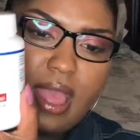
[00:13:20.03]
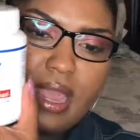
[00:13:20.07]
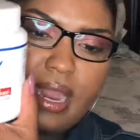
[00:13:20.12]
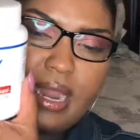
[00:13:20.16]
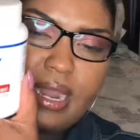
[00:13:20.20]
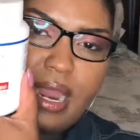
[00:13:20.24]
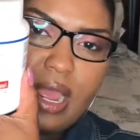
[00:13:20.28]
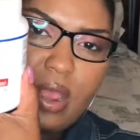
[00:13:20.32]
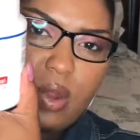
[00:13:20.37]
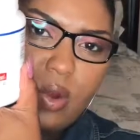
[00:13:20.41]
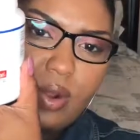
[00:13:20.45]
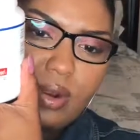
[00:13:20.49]

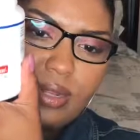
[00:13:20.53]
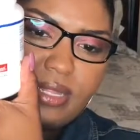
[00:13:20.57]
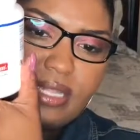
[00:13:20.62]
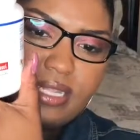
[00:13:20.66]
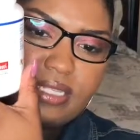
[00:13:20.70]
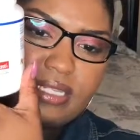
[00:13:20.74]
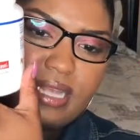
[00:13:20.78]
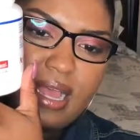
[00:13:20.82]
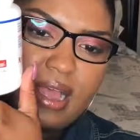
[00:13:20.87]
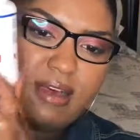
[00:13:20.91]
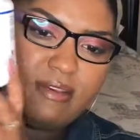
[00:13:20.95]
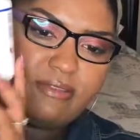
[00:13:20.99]
and I ordered
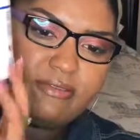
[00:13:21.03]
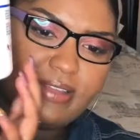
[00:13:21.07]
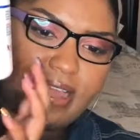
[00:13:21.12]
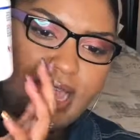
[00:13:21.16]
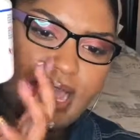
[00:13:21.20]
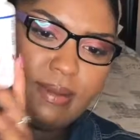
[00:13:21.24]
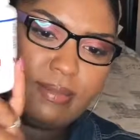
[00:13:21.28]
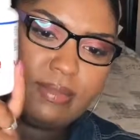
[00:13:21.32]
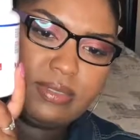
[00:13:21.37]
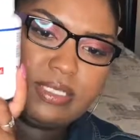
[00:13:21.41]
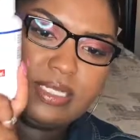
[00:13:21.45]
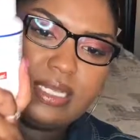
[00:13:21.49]
this off of
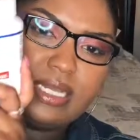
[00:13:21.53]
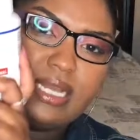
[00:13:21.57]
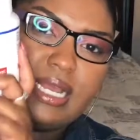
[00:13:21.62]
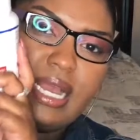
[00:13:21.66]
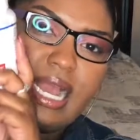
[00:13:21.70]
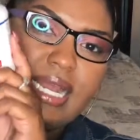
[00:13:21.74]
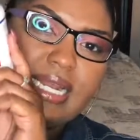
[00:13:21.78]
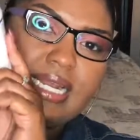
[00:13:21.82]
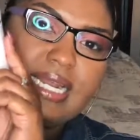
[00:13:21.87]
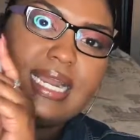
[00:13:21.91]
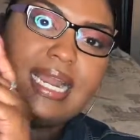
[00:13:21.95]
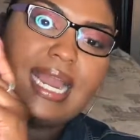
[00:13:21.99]
Amazon.
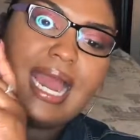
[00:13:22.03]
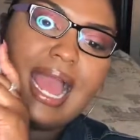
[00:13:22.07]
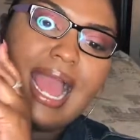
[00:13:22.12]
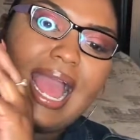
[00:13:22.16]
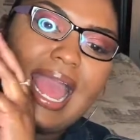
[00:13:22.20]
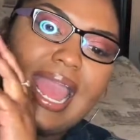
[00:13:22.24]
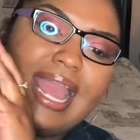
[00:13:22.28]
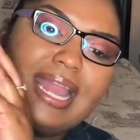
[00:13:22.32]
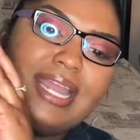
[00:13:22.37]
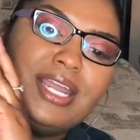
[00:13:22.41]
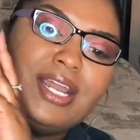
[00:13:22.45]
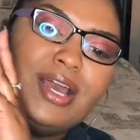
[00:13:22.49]

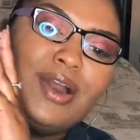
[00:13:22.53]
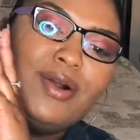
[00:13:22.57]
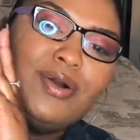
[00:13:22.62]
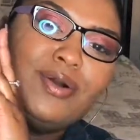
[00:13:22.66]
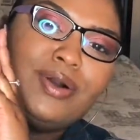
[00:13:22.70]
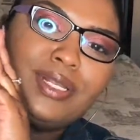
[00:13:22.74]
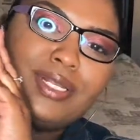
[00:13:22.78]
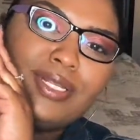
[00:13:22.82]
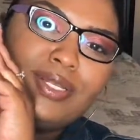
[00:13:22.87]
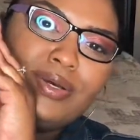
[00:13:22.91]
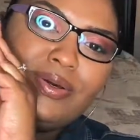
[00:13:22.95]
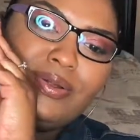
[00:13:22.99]
I had
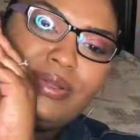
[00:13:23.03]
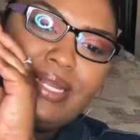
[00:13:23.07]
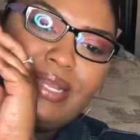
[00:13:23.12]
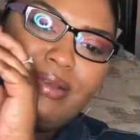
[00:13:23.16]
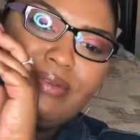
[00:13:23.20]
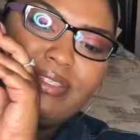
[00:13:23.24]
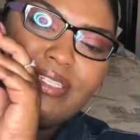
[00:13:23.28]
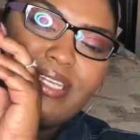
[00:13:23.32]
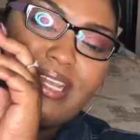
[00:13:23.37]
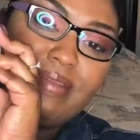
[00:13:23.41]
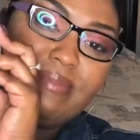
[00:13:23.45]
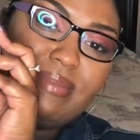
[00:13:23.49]
no clue
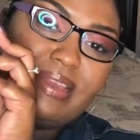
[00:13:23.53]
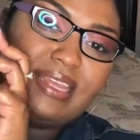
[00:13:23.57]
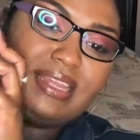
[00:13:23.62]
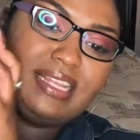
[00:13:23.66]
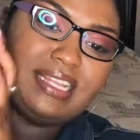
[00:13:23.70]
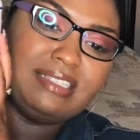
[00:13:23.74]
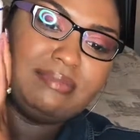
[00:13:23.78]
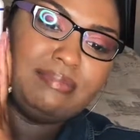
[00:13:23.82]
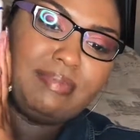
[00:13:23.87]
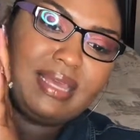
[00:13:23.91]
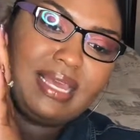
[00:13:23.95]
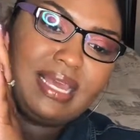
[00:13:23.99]
it was gonna be
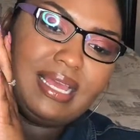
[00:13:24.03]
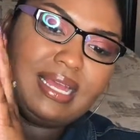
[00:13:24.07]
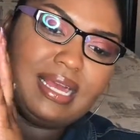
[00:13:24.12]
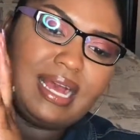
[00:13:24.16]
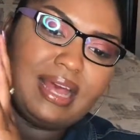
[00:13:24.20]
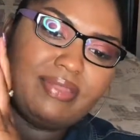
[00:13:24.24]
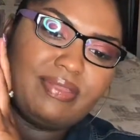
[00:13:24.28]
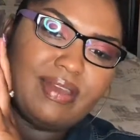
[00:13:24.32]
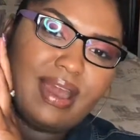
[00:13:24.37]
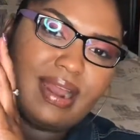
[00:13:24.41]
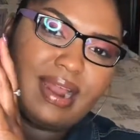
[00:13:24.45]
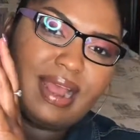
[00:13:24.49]
this big.
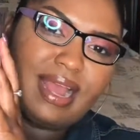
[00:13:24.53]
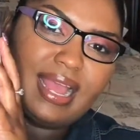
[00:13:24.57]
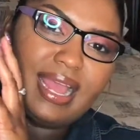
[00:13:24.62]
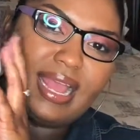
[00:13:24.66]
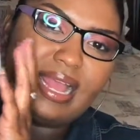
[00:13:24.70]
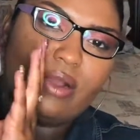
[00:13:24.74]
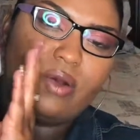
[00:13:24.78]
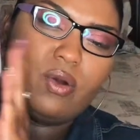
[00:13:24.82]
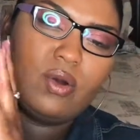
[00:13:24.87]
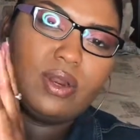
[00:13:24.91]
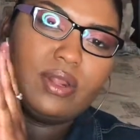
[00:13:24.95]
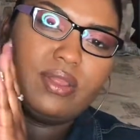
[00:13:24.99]
I thought I
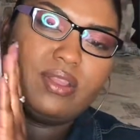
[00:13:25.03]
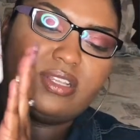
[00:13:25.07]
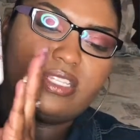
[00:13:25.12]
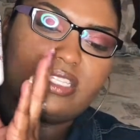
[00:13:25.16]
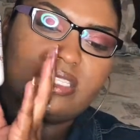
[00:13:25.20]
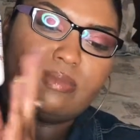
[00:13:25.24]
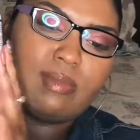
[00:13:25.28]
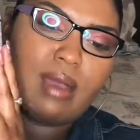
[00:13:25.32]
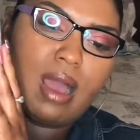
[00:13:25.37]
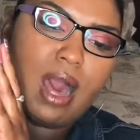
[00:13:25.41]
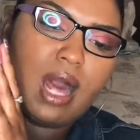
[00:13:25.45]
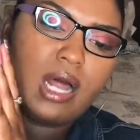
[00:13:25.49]
had ordered the
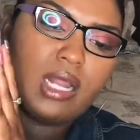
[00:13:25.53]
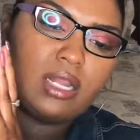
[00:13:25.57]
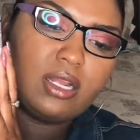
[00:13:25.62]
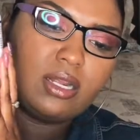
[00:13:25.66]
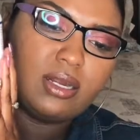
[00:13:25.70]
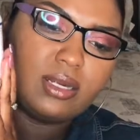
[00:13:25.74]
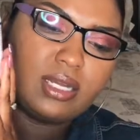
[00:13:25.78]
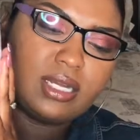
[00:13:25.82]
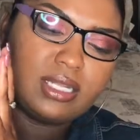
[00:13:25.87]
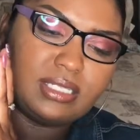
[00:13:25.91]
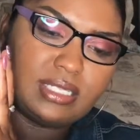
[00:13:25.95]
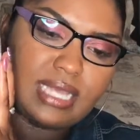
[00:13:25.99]

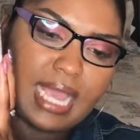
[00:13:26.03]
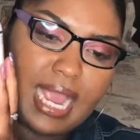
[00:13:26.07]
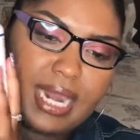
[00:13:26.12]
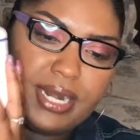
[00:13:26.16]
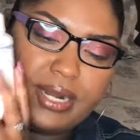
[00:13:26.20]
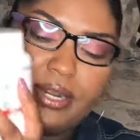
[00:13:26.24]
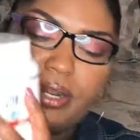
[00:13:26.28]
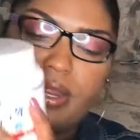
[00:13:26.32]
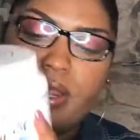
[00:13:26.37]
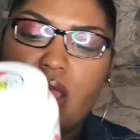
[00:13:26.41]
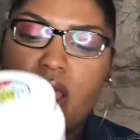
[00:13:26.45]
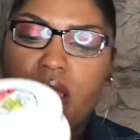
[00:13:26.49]
smaller
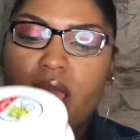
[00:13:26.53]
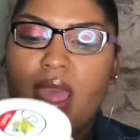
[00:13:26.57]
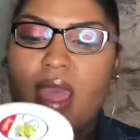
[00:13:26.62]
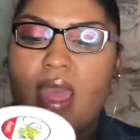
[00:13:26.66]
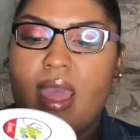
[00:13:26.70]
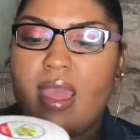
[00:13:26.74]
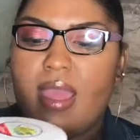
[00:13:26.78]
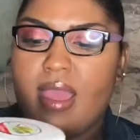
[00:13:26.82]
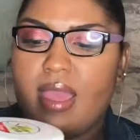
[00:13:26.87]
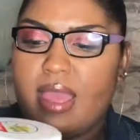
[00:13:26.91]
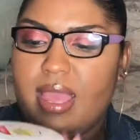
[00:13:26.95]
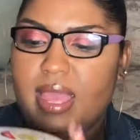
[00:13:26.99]
container,
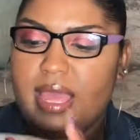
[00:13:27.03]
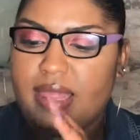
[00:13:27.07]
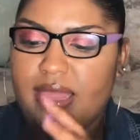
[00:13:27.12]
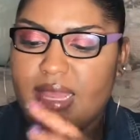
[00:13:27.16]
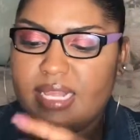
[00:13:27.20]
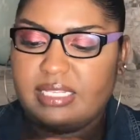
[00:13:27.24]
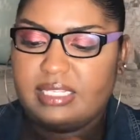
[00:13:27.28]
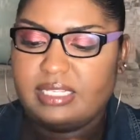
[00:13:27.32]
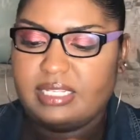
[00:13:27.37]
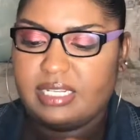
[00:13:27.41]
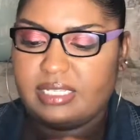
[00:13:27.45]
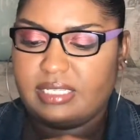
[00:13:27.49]

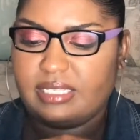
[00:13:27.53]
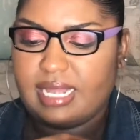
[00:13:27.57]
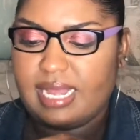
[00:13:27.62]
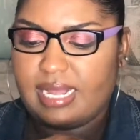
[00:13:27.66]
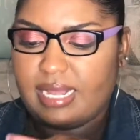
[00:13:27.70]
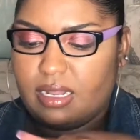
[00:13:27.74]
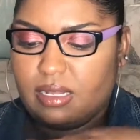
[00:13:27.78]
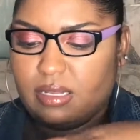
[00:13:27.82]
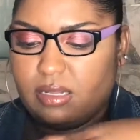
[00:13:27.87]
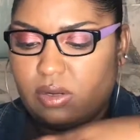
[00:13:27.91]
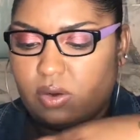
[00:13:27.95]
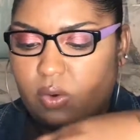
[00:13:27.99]
and it's just
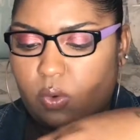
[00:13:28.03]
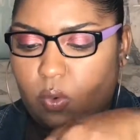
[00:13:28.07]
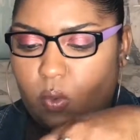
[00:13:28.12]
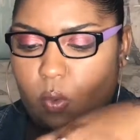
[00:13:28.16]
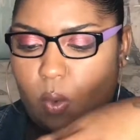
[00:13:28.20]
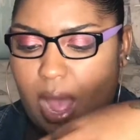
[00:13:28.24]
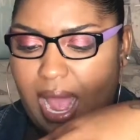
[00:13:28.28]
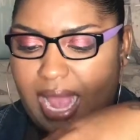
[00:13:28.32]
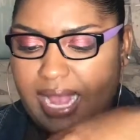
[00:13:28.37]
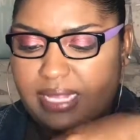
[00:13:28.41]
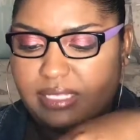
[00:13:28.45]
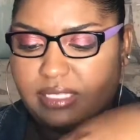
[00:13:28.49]
like a little
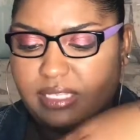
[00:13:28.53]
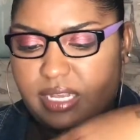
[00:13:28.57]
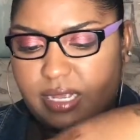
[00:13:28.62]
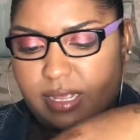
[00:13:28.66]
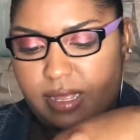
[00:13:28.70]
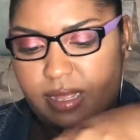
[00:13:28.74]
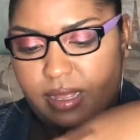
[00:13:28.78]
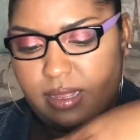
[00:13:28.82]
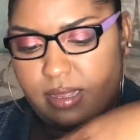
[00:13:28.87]
white